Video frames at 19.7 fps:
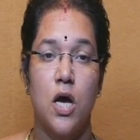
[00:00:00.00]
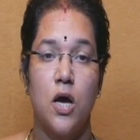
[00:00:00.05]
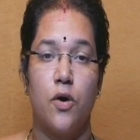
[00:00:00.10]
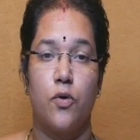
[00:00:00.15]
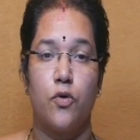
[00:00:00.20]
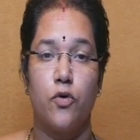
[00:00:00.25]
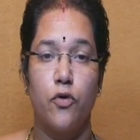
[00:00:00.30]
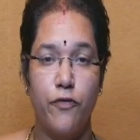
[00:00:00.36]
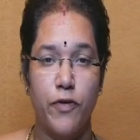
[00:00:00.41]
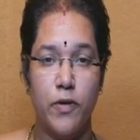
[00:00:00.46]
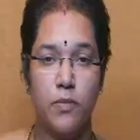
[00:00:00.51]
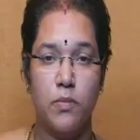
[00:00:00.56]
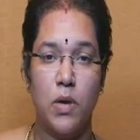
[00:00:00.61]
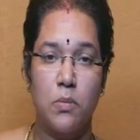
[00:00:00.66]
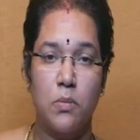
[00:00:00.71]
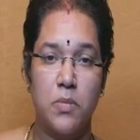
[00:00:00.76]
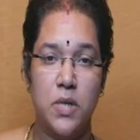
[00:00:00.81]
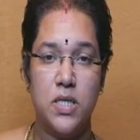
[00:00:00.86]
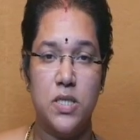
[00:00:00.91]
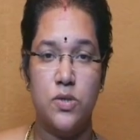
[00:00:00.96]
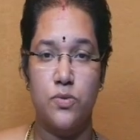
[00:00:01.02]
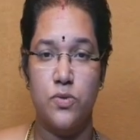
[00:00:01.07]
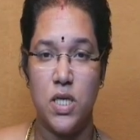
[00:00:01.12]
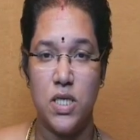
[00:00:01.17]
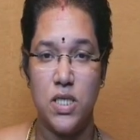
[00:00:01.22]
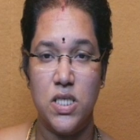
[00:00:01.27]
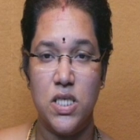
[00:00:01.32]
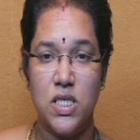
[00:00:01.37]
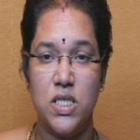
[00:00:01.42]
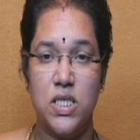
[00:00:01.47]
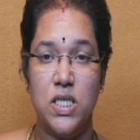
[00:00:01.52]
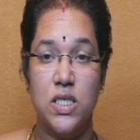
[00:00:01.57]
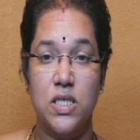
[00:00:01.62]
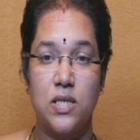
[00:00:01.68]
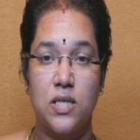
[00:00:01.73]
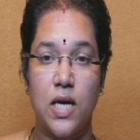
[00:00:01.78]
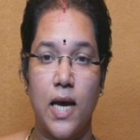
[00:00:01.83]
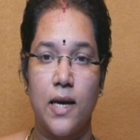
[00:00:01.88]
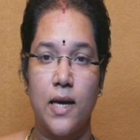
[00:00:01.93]
roofing members resisting
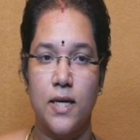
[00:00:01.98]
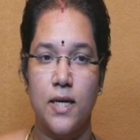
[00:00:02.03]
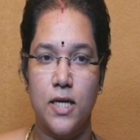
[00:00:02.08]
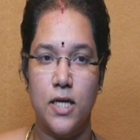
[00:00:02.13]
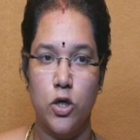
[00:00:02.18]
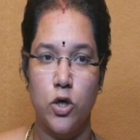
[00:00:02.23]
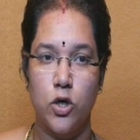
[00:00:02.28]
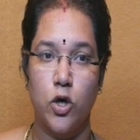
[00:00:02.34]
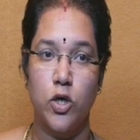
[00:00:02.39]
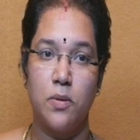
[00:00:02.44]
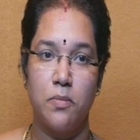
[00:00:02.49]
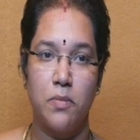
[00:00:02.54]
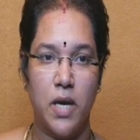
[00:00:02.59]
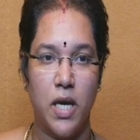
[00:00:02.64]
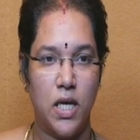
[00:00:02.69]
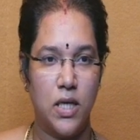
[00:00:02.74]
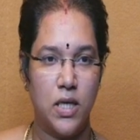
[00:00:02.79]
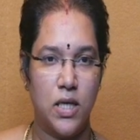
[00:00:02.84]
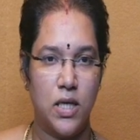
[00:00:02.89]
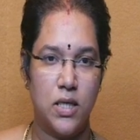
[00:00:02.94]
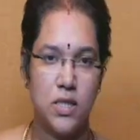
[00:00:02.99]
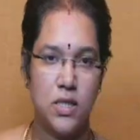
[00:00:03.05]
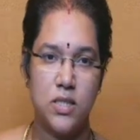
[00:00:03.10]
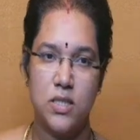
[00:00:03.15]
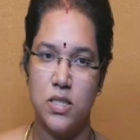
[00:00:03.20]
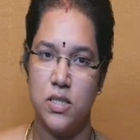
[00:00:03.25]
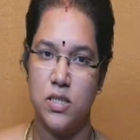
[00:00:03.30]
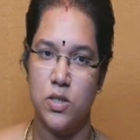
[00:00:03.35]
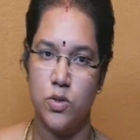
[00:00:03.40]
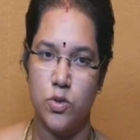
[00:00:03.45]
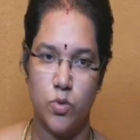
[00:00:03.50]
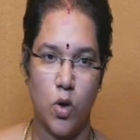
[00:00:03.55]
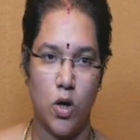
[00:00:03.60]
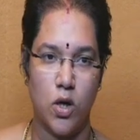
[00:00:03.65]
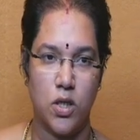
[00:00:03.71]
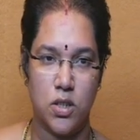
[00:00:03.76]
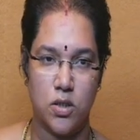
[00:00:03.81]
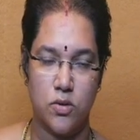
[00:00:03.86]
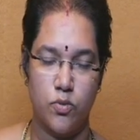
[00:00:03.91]
directly on the main girders, this is
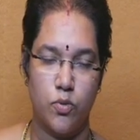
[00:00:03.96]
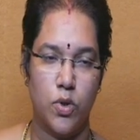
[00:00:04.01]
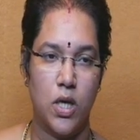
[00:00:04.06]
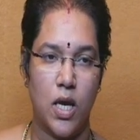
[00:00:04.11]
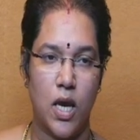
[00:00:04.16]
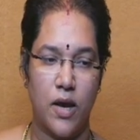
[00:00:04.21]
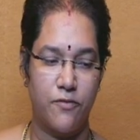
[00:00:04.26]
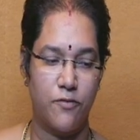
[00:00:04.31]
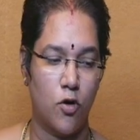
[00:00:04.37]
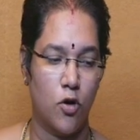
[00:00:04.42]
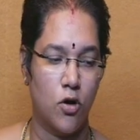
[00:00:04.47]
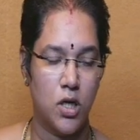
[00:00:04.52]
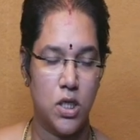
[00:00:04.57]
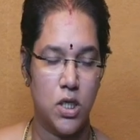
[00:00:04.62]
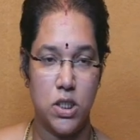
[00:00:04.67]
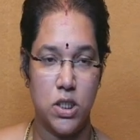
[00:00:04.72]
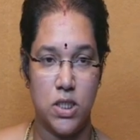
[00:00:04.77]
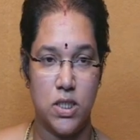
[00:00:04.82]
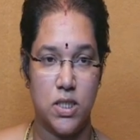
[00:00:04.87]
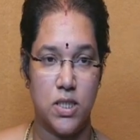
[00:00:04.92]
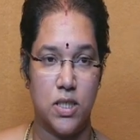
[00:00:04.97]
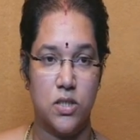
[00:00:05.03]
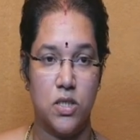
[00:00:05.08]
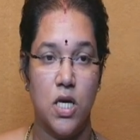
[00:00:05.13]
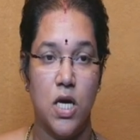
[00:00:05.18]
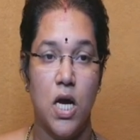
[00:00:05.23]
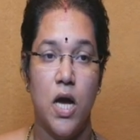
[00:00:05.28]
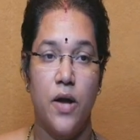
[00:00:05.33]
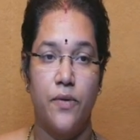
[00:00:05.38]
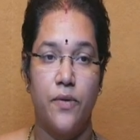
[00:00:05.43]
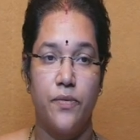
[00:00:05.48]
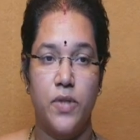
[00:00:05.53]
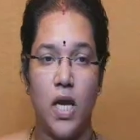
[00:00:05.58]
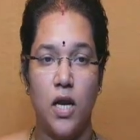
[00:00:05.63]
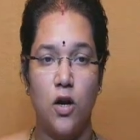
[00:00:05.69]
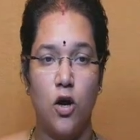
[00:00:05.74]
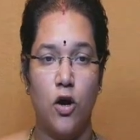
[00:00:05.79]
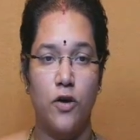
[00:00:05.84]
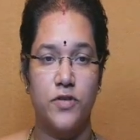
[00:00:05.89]
what we have already discussed.
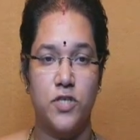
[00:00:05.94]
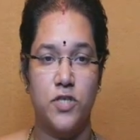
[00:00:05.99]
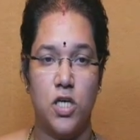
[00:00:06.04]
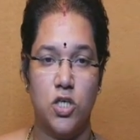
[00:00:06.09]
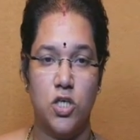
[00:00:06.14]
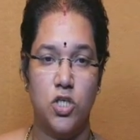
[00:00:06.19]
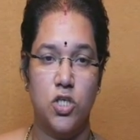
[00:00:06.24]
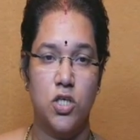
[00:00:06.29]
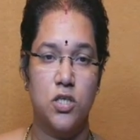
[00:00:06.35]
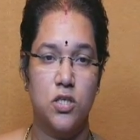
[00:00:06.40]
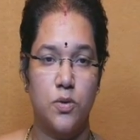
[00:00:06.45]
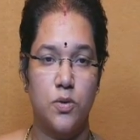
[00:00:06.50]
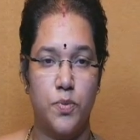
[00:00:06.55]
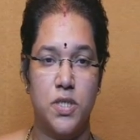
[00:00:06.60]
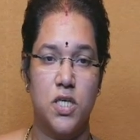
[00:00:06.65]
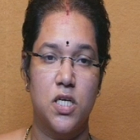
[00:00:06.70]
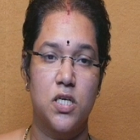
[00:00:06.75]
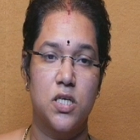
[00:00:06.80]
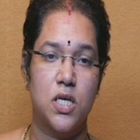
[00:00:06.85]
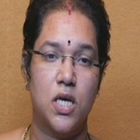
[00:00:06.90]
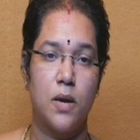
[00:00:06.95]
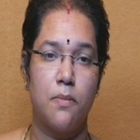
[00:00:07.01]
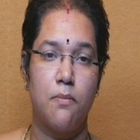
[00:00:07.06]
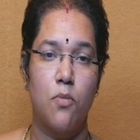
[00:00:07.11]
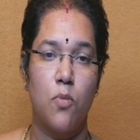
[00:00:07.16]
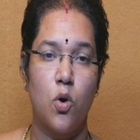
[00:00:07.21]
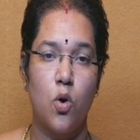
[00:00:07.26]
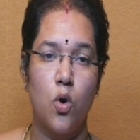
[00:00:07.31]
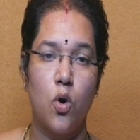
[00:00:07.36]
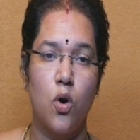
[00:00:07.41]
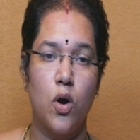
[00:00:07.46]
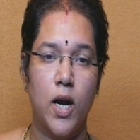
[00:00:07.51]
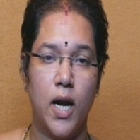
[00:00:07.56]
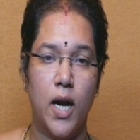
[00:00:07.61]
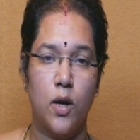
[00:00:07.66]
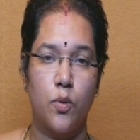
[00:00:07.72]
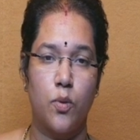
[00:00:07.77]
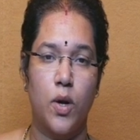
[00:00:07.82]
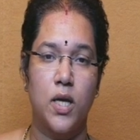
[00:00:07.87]
Then our structures represent a more
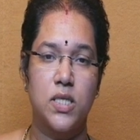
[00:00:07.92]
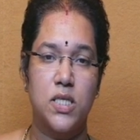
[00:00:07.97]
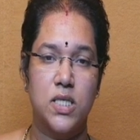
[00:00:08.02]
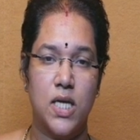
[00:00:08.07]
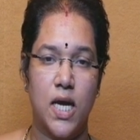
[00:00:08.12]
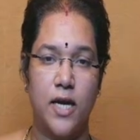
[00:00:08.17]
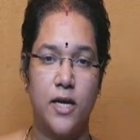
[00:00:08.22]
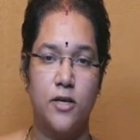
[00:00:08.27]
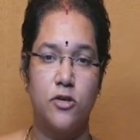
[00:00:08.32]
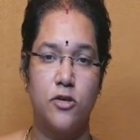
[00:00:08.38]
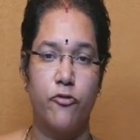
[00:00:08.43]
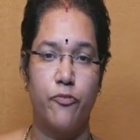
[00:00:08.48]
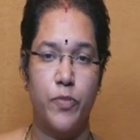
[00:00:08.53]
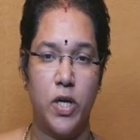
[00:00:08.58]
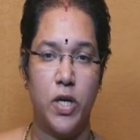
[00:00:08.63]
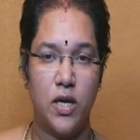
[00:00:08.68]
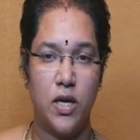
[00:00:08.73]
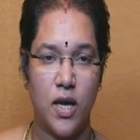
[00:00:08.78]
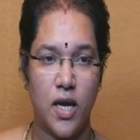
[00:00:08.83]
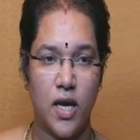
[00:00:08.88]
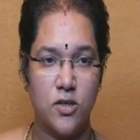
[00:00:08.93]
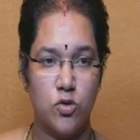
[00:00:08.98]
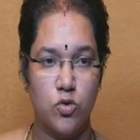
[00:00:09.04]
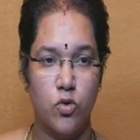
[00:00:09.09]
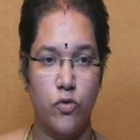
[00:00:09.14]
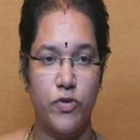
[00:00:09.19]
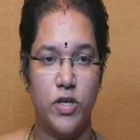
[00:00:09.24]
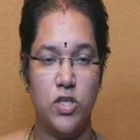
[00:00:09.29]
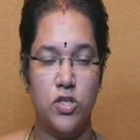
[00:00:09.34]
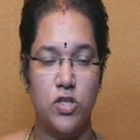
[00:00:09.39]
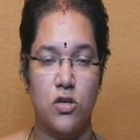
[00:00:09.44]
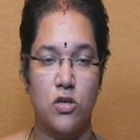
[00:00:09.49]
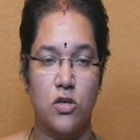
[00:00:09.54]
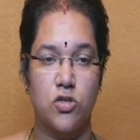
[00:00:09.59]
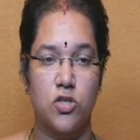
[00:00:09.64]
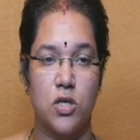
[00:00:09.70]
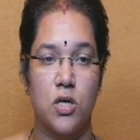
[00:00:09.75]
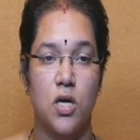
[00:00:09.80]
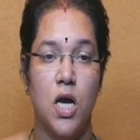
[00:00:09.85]
advanced kind of precast roofing
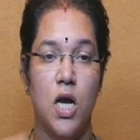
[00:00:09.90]
structure.